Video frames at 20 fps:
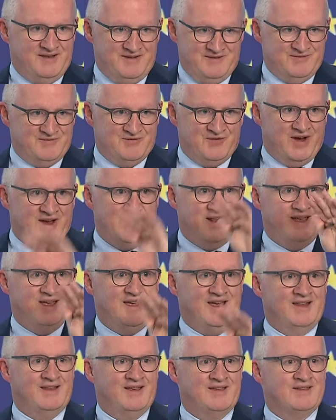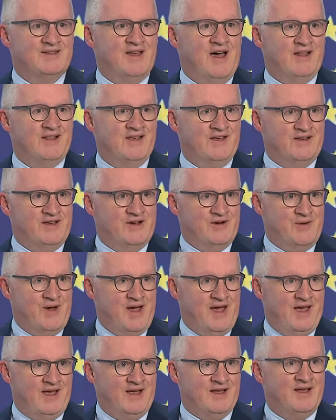really in this nonlinear
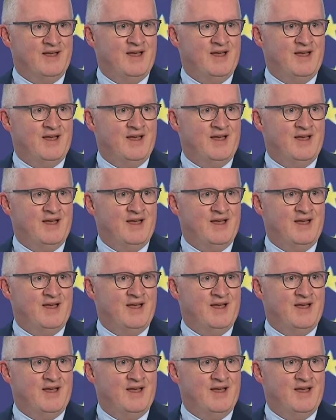way,